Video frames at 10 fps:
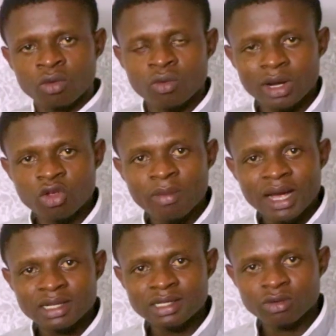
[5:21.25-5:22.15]

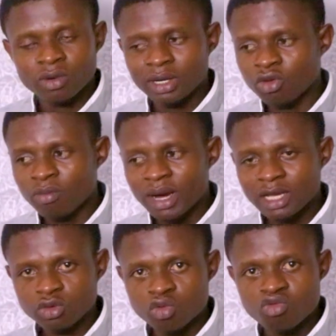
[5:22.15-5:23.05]

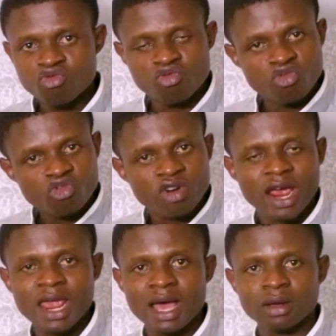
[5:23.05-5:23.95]
randomized control
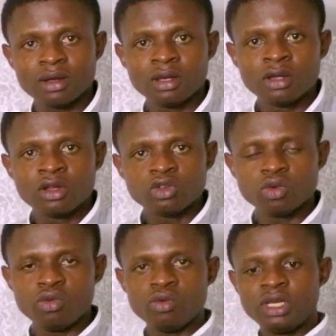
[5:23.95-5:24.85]
trial.
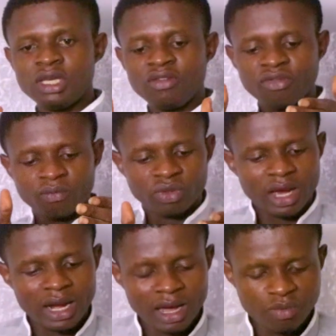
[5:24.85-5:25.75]
So you give
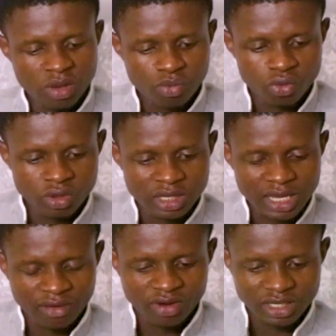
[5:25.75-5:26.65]
other people
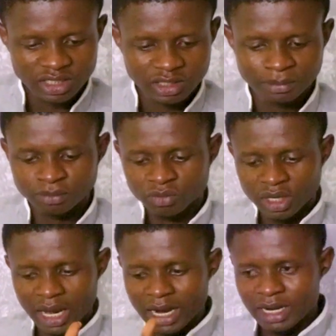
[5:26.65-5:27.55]
intervention,
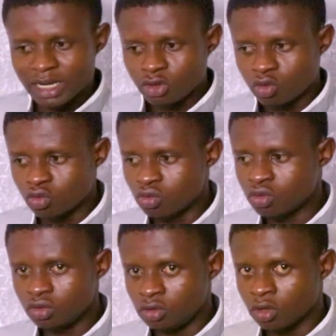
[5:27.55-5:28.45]
others
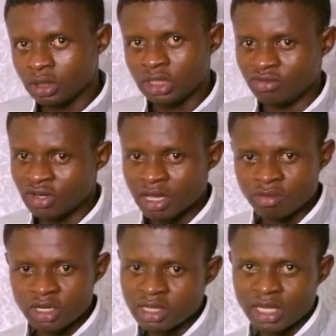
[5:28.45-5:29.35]
too, you don't give
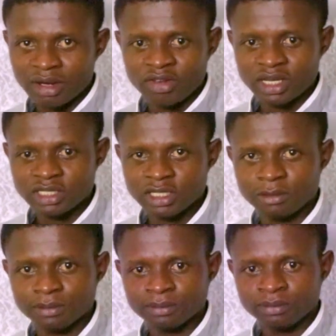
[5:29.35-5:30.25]
them
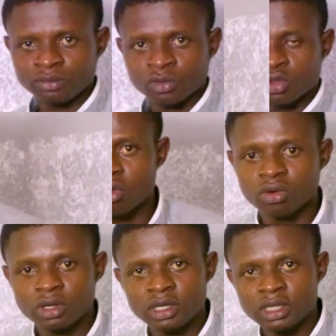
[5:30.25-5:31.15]
intervention. Test
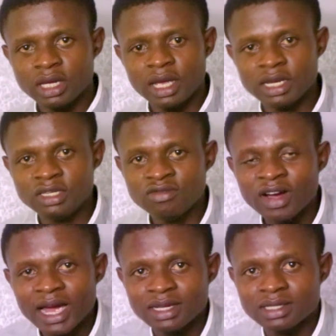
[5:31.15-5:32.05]
for a
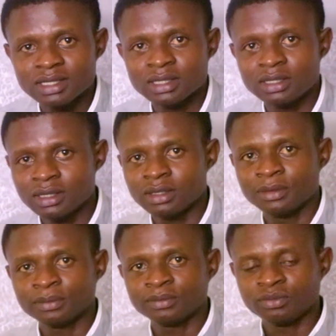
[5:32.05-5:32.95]
device.
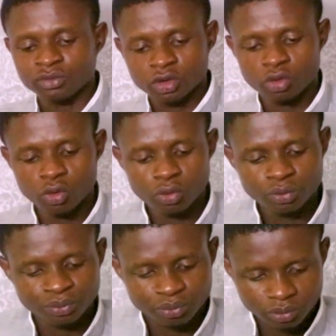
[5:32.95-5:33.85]

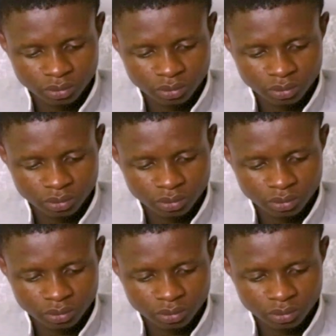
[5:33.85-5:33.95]
So